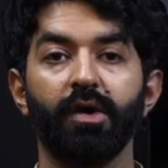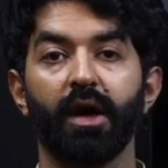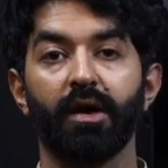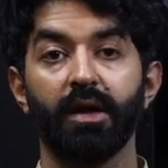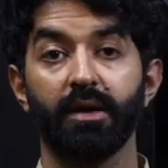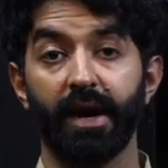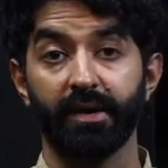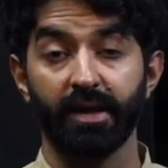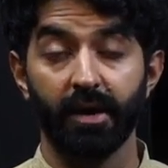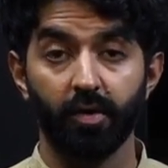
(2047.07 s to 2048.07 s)
are here at
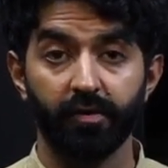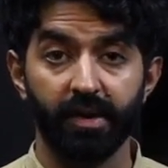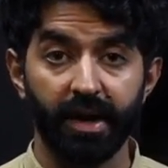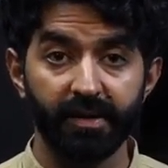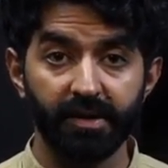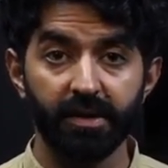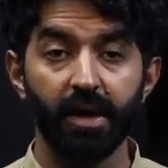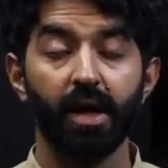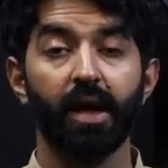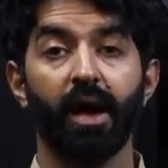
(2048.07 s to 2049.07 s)
the end of the lesson.
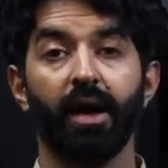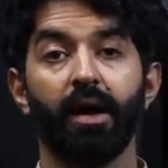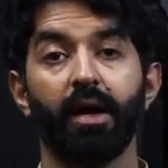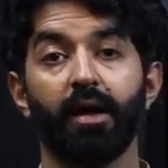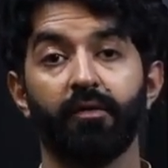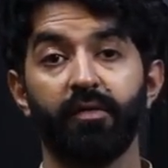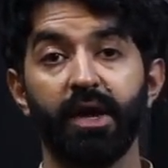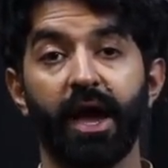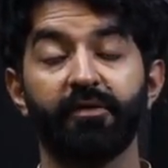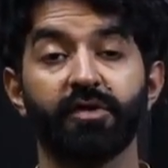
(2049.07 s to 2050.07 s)
We
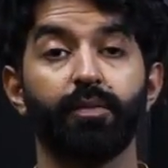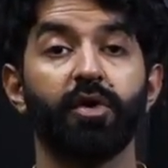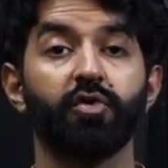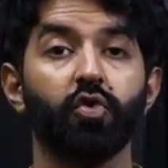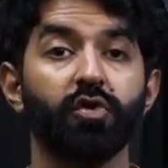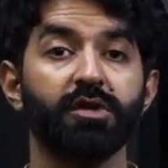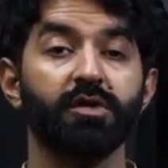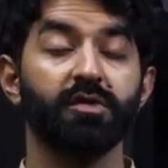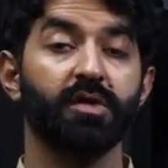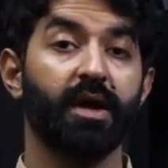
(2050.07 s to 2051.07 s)
have some
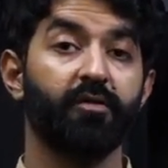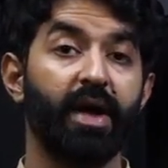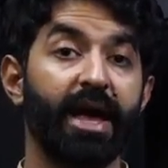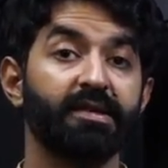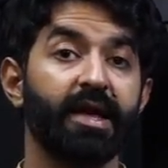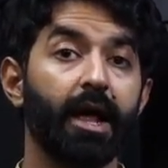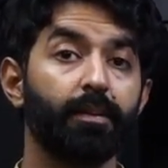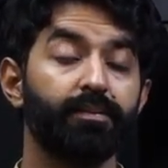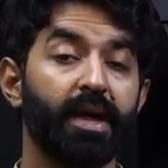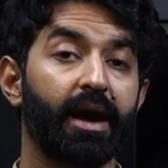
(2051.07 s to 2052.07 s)
resources as help
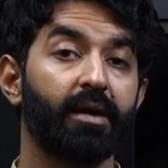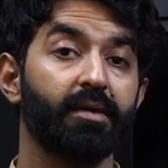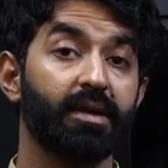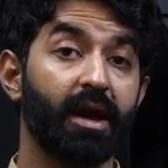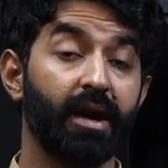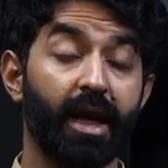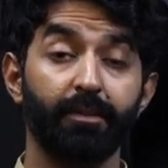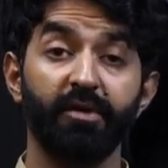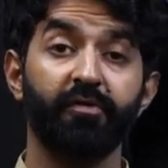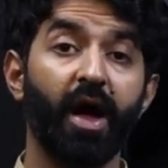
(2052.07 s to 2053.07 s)
that there can
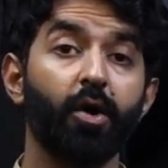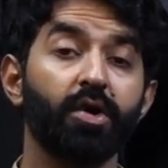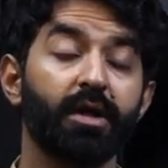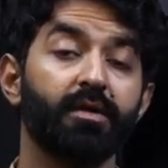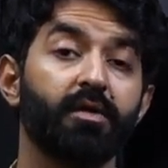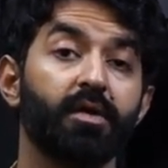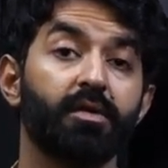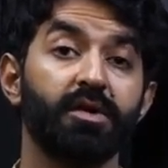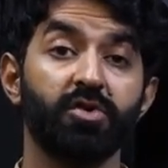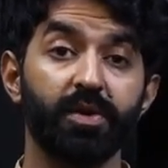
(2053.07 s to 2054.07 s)
be found in the
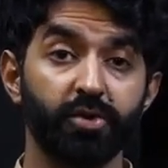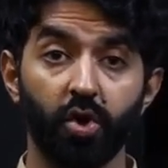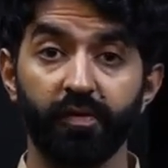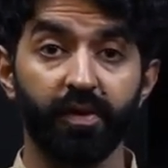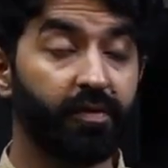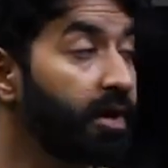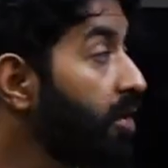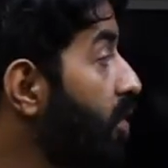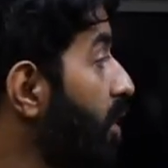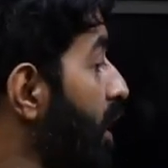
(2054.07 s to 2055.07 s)
description of the
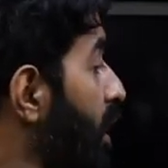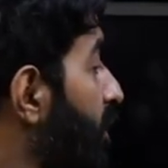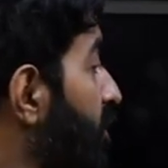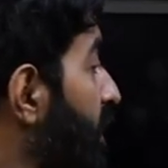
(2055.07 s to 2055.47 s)
video. We